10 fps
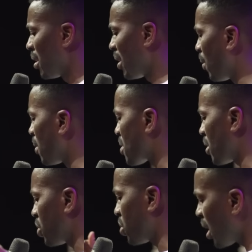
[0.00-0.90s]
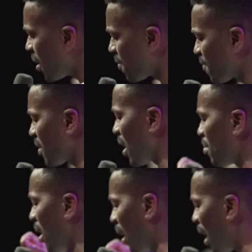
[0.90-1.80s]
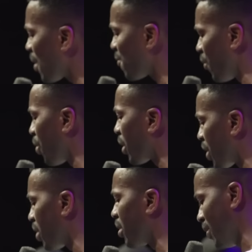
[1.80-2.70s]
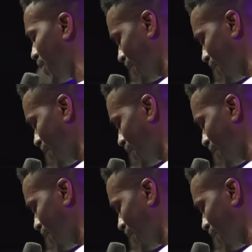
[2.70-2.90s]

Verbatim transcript: there was a shift in my life for the good.